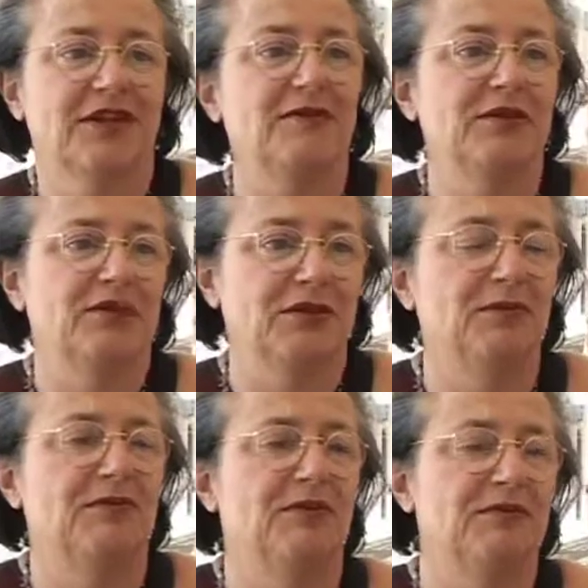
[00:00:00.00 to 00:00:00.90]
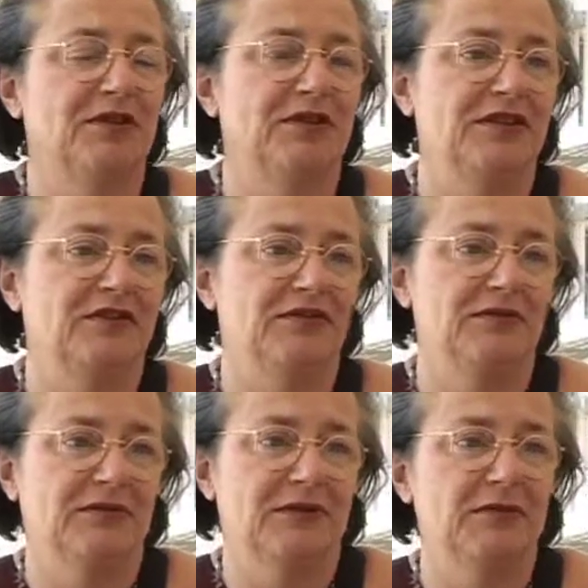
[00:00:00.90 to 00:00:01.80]
wherever you come from, you need to
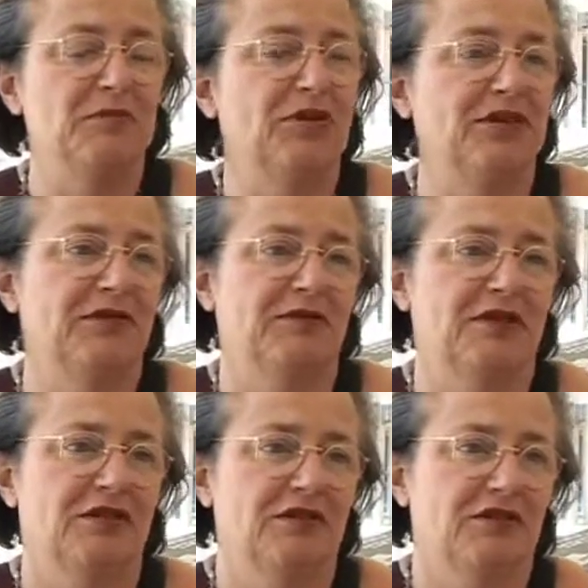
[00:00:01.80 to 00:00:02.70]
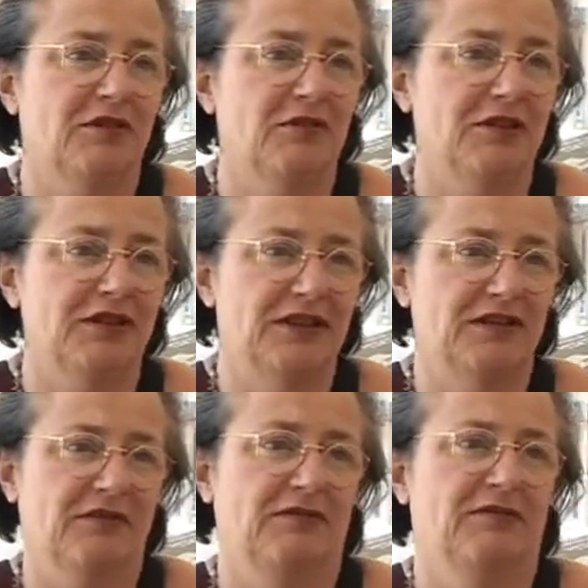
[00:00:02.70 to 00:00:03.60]
embody what you know what that
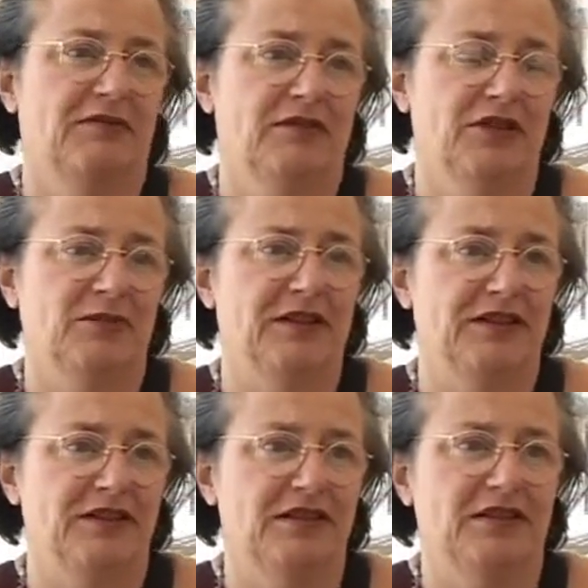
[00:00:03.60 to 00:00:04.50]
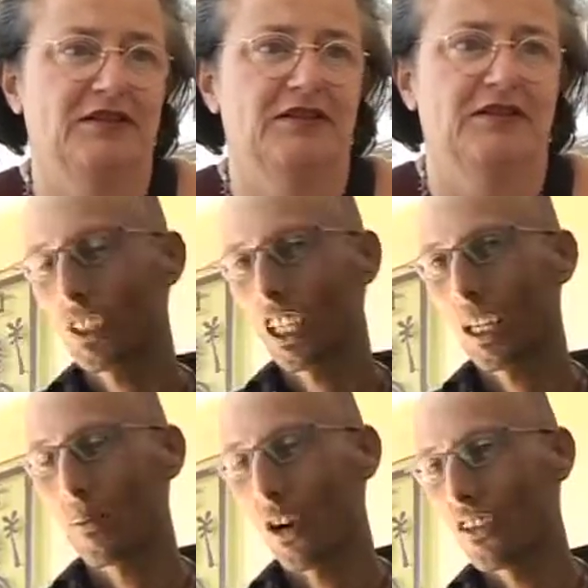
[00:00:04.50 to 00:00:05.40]
space is.
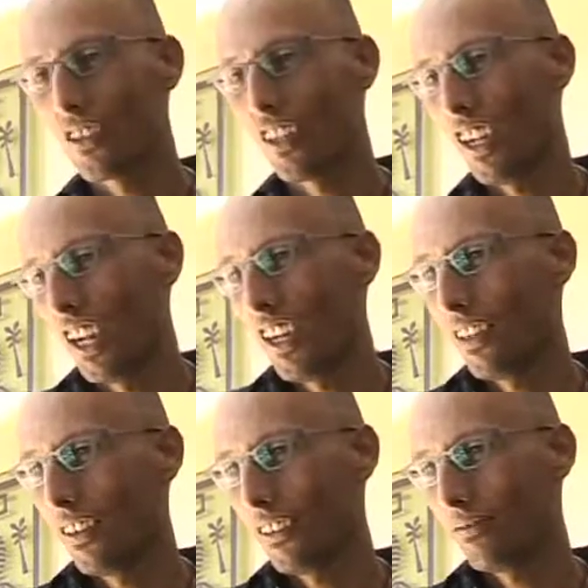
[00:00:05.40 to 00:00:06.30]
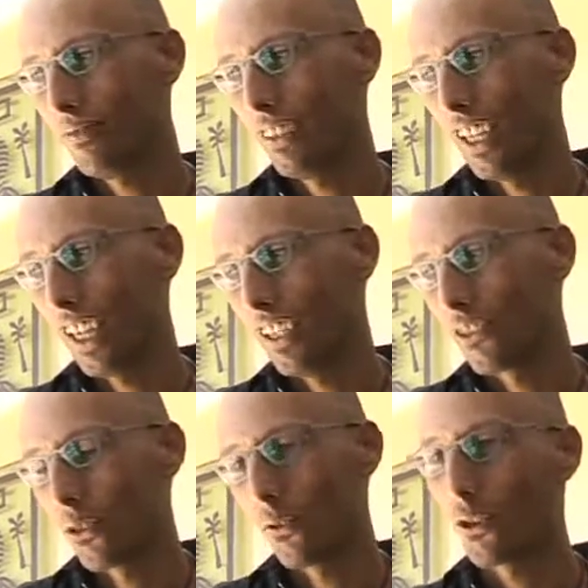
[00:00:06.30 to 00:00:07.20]
Collaboration in any any
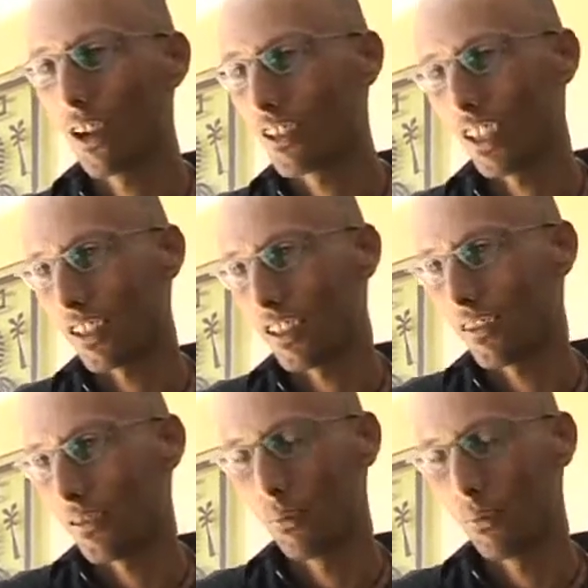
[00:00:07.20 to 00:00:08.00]
sort of context is